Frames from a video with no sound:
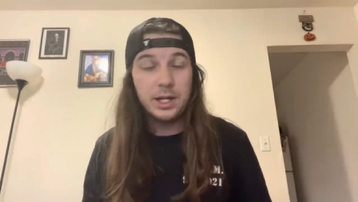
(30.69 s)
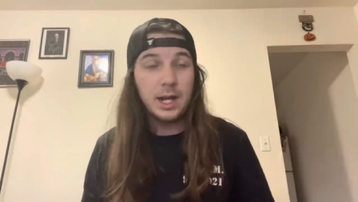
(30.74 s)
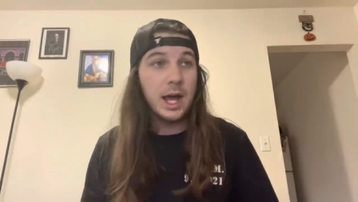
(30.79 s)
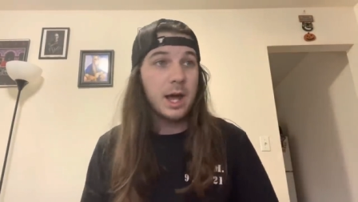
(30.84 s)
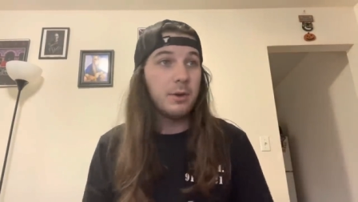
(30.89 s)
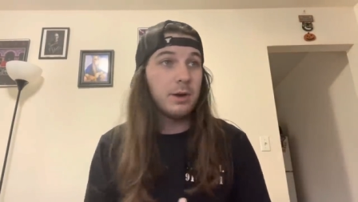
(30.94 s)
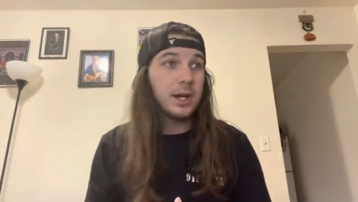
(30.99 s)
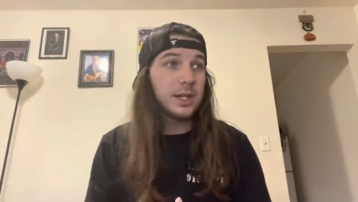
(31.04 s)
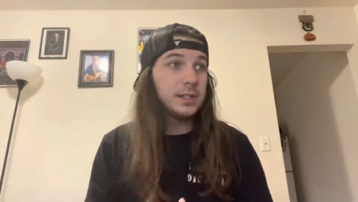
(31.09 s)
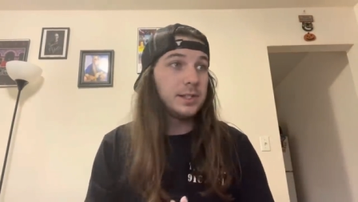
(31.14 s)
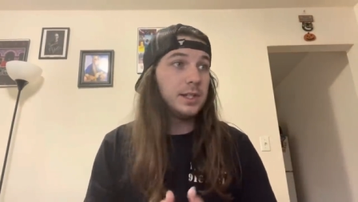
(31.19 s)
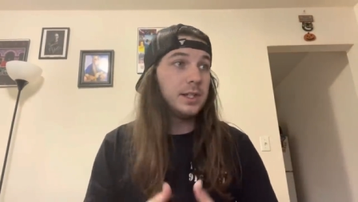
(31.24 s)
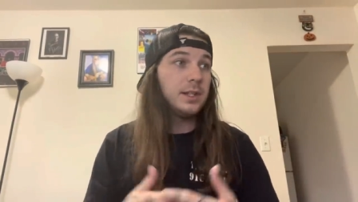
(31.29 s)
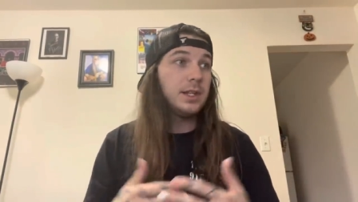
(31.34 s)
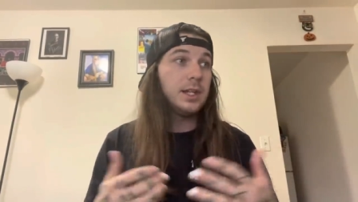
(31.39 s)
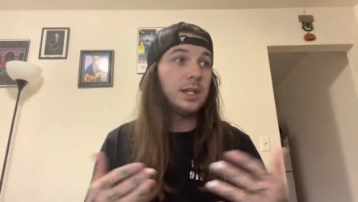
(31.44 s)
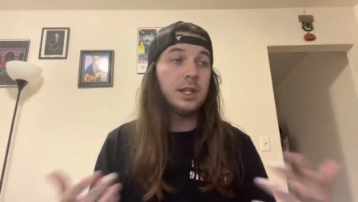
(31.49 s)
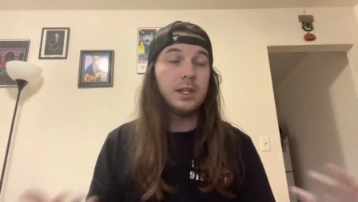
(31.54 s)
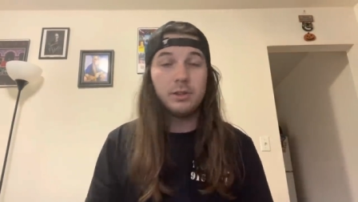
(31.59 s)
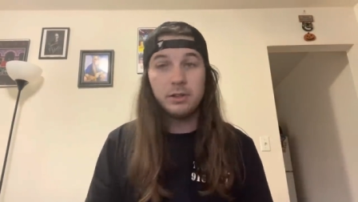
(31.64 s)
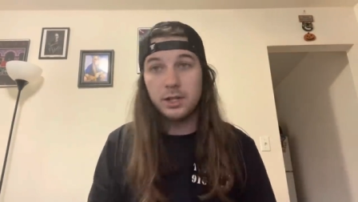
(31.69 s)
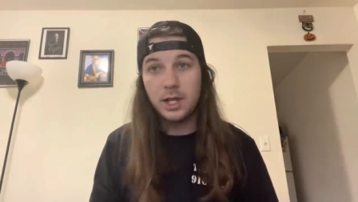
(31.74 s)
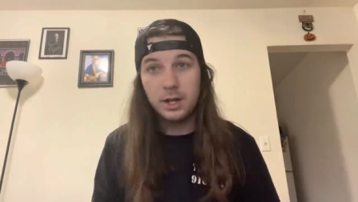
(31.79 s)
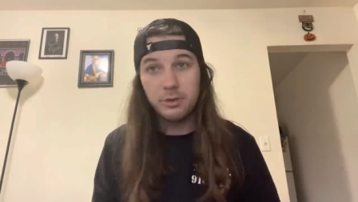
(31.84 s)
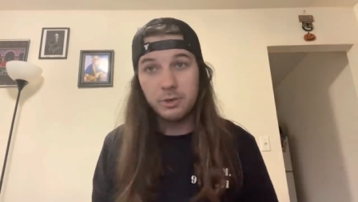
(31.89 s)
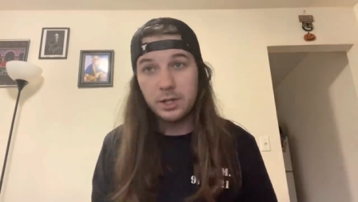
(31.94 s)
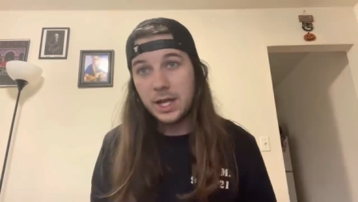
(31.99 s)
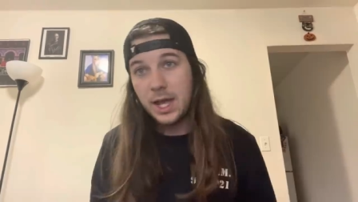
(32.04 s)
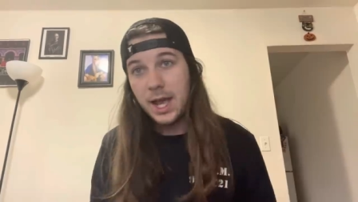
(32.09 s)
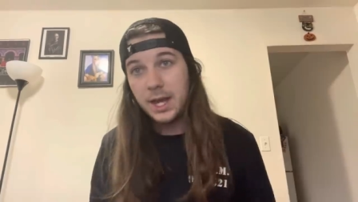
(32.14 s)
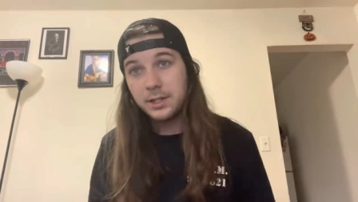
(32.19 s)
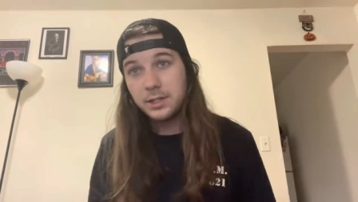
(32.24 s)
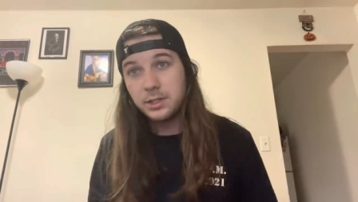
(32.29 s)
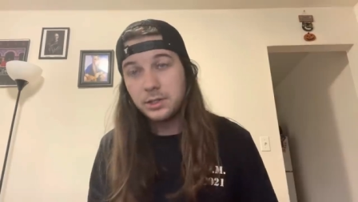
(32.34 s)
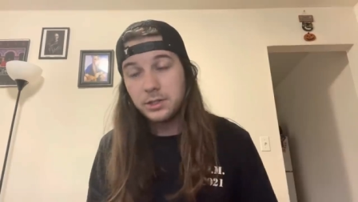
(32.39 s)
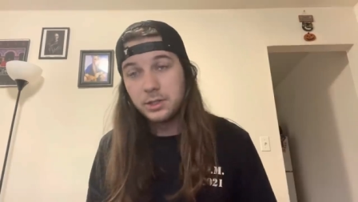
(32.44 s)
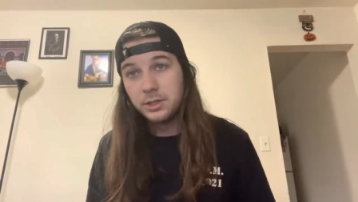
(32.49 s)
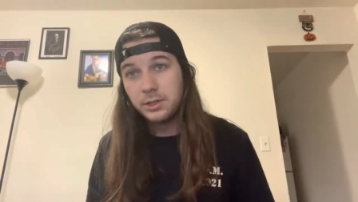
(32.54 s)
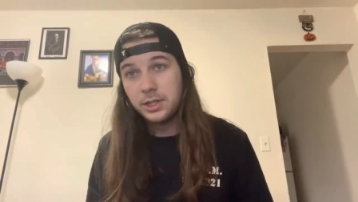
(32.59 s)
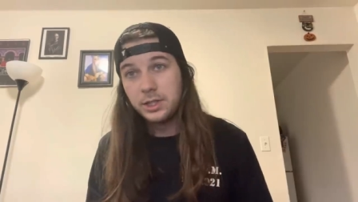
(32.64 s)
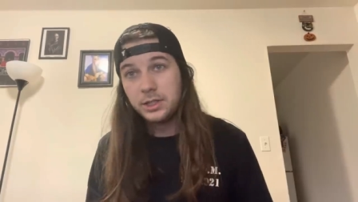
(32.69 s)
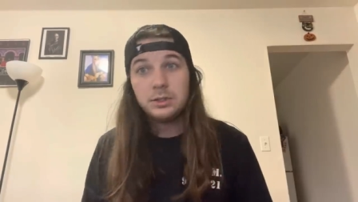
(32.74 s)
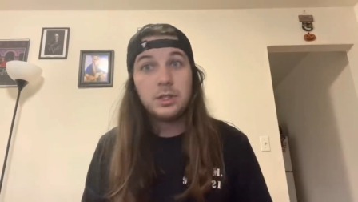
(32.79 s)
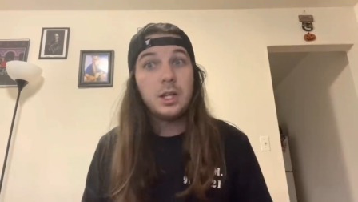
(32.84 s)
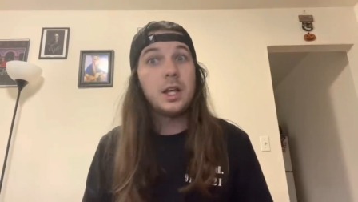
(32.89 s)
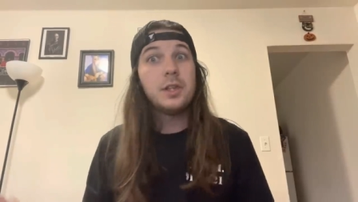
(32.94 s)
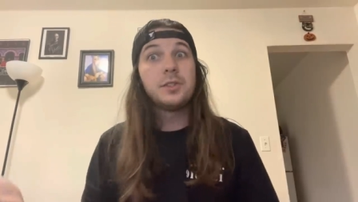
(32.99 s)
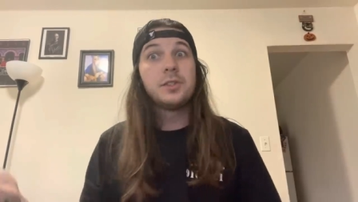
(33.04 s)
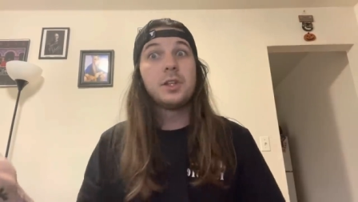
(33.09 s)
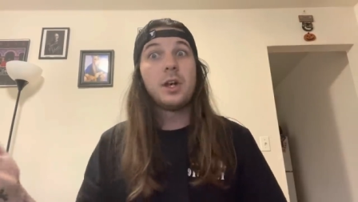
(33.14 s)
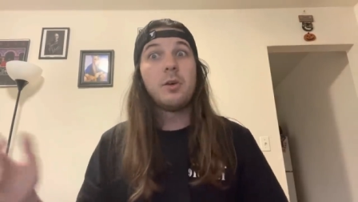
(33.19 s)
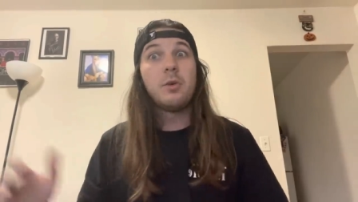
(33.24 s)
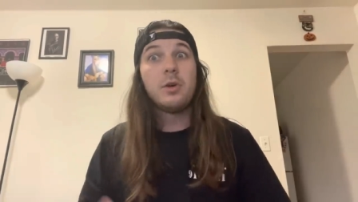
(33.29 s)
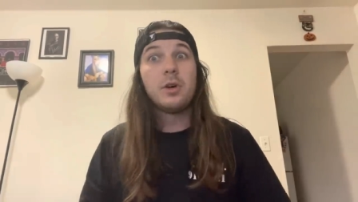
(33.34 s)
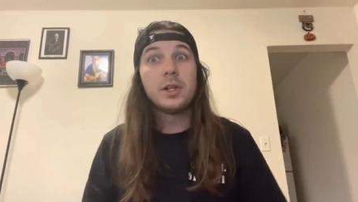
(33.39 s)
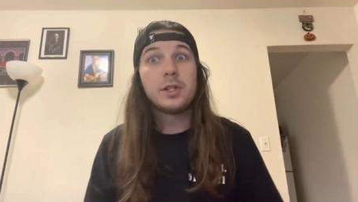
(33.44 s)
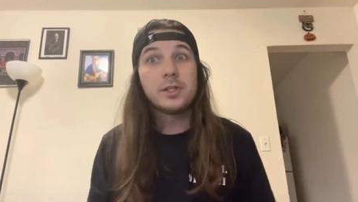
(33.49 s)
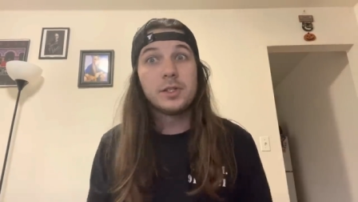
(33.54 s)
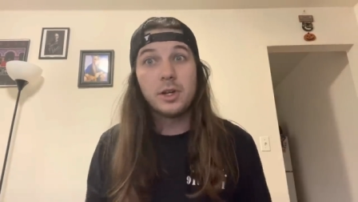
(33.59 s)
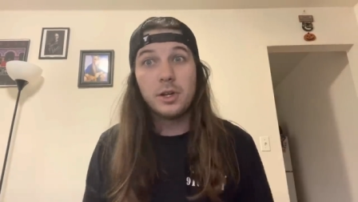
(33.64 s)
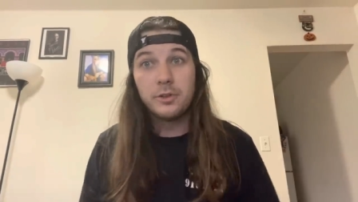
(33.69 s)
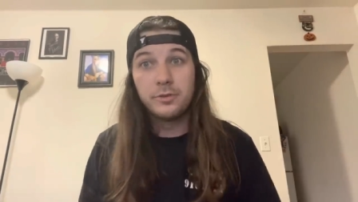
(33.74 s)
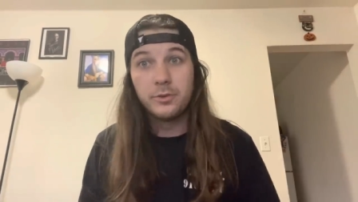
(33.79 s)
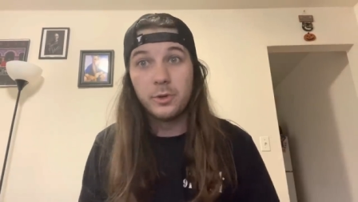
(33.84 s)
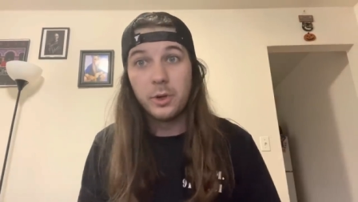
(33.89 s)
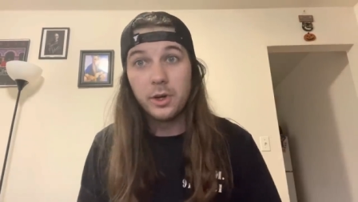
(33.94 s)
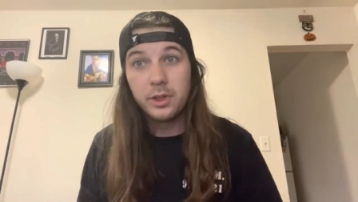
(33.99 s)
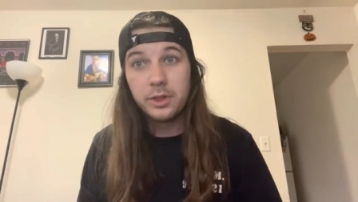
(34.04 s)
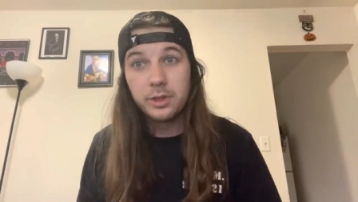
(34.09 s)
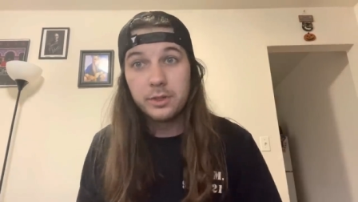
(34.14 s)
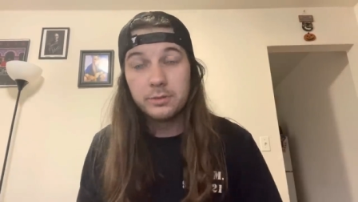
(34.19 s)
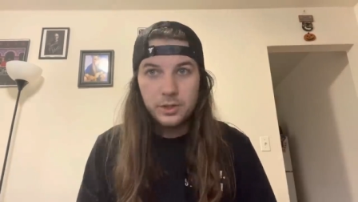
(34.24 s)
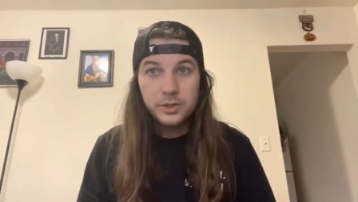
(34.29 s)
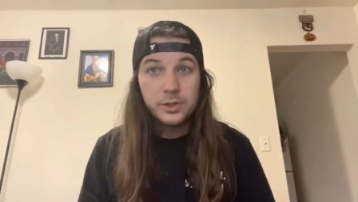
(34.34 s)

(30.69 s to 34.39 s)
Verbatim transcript: how I see the internet reacting to it, and so on and so forth.